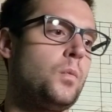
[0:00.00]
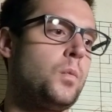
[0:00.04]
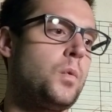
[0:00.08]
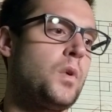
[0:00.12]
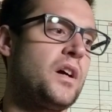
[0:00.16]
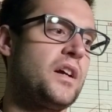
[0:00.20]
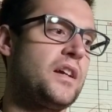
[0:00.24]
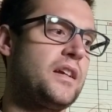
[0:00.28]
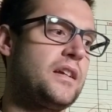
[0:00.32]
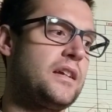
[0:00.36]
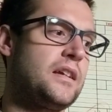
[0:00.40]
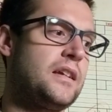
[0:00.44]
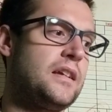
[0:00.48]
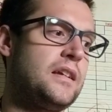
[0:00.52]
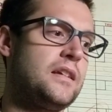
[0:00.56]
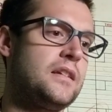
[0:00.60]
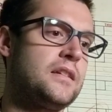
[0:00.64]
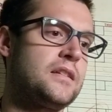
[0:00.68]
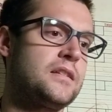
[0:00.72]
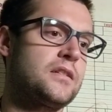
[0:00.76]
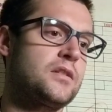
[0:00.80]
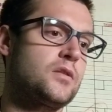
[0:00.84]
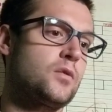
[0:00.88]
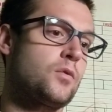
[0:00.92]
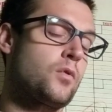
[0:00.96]
what
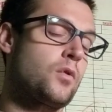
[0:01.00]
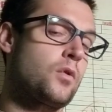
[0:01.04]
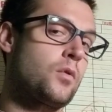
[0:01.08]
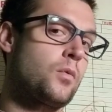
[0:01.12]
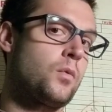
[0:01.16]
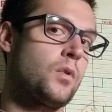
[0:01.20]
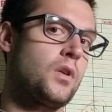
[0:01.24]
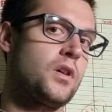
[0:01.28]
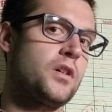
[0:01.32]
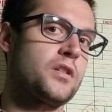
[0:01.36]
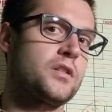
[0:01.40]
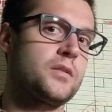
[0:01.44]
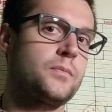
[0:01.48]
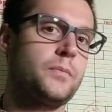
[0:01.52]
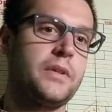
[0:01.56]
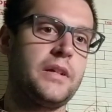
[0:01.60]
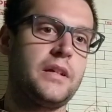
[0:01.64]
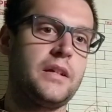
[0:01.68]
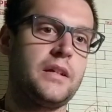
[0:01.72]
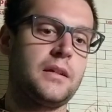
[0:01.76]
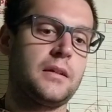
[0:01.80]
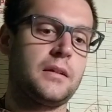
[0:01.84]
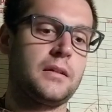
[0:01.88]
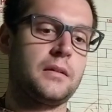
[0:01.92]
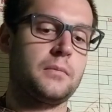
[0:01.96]
is or was
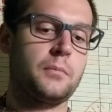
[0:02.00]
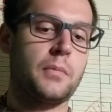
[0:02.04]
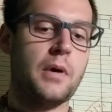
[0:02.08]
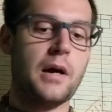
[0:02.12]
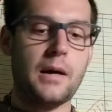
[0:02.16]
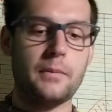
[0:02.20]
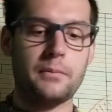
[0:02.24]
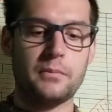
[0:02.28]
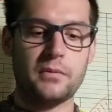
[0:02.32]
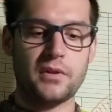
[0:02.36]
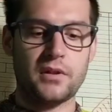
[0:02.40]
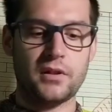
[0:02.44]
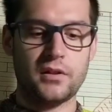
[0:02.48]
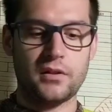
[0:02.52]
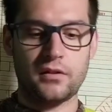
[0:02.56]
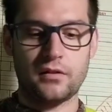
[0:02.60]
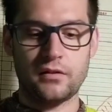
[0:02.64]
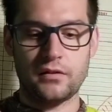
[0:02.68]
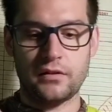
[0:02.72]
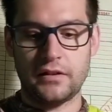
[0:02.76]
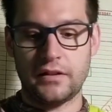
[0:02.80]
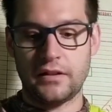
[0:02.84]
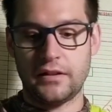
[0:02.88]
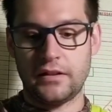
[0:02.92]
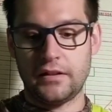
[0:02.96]
being
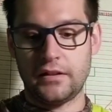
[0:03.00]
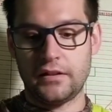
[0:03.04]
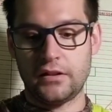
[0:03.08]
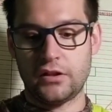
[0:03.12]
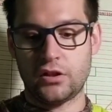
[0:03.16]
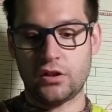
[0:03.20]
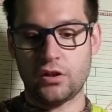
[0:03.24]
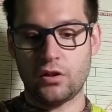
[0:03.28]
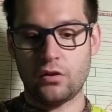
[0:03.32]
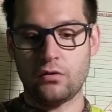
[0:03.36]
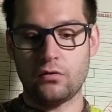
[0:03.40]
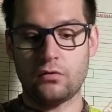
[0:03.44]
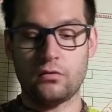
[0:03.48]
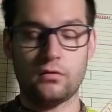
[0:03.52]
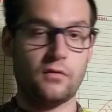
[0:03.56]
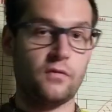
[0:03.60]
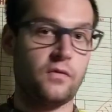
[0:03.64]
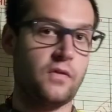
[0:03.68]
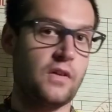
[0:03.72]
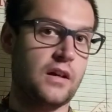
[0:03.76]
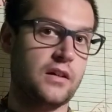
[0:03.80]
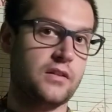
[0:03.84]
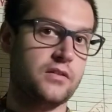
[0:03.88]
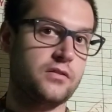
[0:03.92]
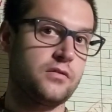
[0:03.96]
popularly shown on
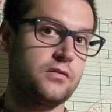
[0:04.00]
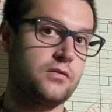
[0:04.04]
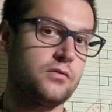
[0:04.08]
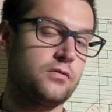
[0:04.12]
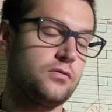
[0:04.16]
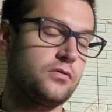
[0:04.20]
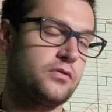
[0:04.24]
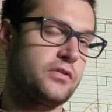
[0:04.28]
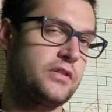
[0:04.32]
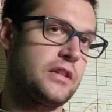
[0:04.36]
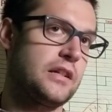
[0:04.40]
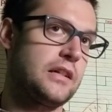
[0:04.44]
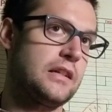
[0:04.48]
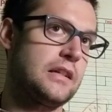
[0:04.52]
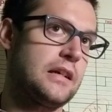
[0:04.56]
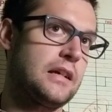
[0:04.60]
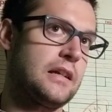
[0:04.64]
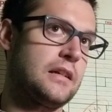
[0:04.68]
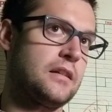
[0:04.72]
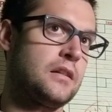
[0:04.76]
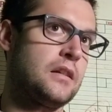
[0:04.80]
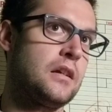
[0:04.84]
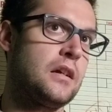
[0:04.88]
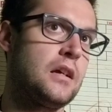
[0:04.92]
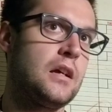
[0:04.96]
Fox News,
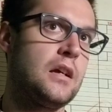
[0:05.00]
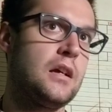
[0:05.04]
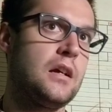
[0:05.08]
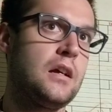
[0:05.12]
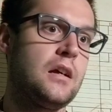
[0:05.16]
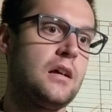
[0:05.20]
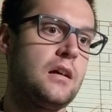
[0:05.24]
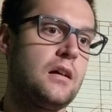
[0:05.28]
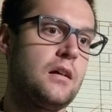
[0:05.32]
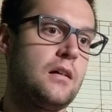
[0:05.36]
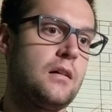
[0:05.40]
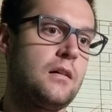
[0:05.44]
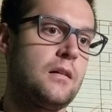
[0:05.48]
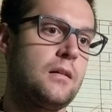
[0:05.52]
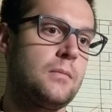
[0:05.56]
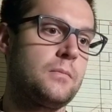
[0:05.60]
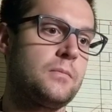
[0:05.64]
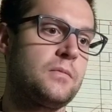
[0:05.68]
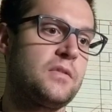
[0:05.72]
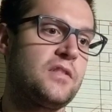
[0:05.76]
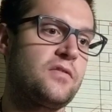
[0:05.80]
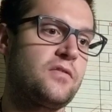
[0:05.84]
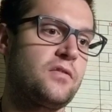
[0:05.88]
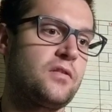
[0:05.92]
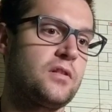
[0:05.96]
CNN,
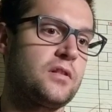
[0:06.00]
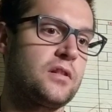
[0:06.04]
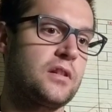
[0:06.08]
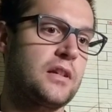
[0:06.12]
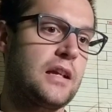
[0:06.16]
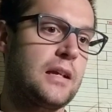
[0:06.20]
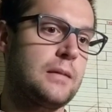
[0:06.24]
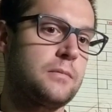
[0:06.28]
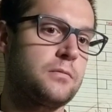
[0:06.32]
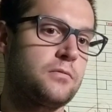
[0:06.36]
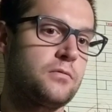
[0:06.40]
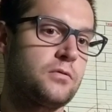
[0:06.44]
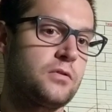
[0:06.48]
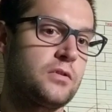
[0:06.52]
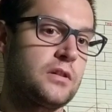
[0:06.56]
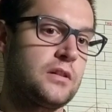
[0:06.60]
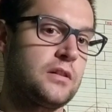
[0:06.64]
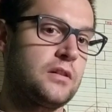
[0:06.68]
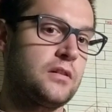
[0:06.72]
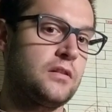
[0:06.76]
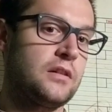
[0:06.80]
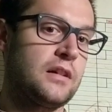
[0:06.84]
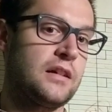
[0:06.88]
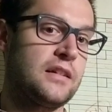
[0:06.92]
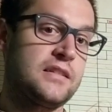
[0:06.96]
different cable in the
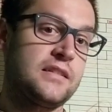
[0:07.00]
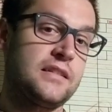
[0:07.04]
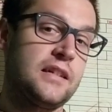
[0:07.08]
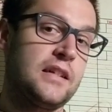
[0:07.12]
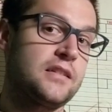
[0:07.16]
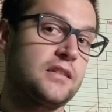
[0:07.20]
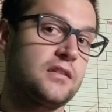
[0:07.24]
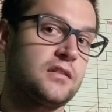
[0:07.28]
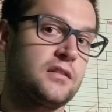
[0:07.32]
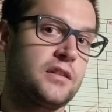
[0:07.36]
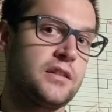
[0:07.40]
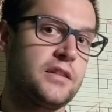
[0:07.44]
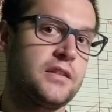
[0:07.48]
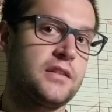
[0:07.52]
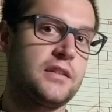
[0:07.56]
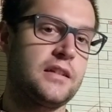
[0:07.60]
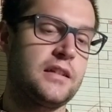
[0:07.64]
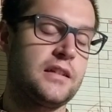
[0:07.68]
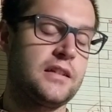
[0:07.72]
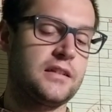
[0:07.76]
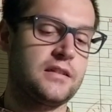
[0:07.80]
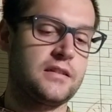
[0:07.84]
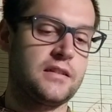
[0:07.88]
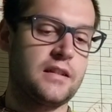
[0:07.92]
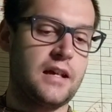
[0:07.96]
United States at least,
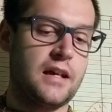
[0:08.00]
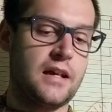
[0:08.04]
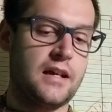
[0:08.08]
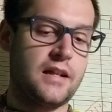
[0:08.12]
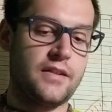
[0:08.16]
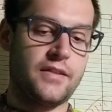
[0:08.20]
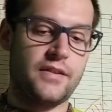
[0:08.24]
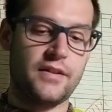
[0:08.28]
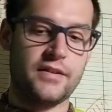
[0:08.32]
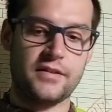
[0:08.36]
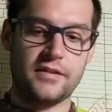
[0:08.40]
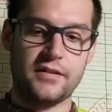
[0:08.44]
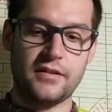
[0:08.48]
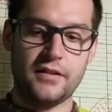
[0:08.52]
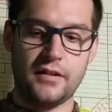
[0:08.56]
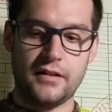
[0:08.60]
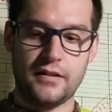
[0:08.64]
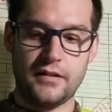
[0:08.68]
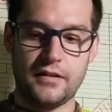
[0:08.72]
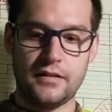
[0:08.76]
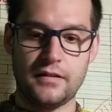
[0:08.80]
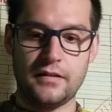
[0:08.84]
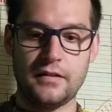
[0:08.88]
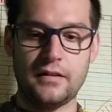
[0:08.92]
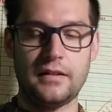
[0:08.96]
is that the
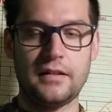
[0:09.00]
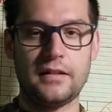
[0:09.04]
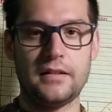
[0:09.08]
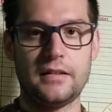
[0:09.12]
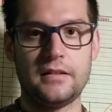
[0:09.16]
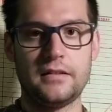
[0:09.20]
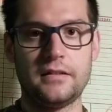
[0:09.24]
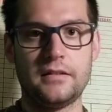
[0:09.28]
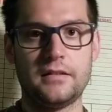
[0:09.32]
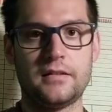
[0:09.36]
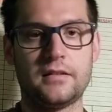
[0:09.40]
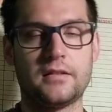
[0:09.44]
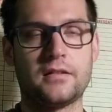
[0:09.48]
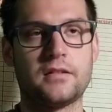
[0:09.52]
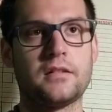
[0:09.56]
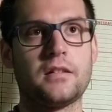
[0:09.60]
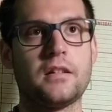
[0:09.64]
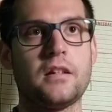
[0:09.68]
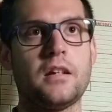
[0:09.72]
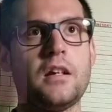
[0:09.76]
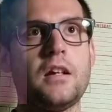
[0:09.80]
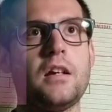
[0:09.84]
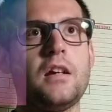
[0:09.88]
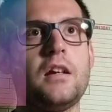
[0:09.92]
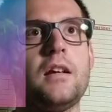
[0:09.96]
sun is,
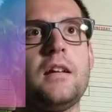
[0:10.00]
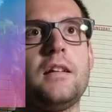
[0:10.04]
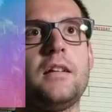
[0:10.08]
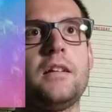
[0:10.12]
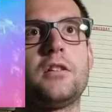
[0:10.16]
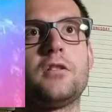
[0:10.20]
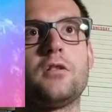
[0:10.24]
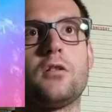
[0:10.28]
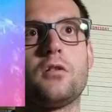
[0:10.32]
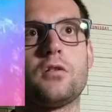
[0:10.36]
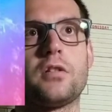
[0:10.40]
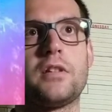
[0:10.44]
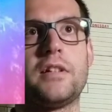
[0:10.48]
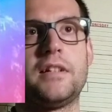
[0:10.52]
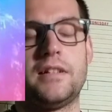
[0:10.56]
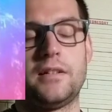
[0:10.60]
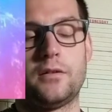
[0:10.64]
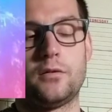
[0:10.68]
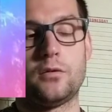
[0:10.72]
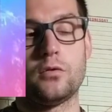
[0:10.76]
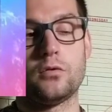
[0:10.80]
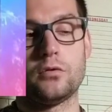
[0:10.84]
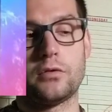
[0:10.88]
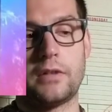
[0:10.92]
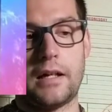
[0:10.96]
they call it in a
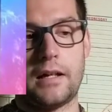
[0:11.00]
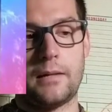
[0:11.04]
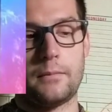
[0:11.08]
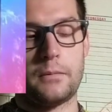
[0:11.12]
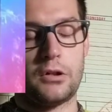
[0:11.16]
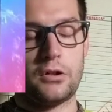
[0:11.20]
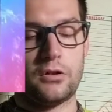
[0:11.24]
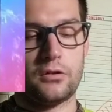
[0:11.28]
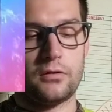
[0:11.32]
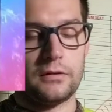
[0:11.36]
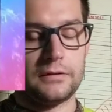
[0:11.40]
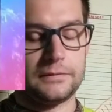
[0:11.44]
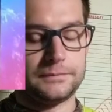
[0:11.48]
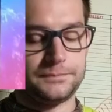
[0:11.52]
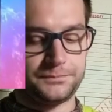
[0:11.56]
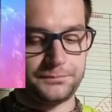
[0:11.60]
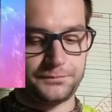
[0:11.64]
cool down mode.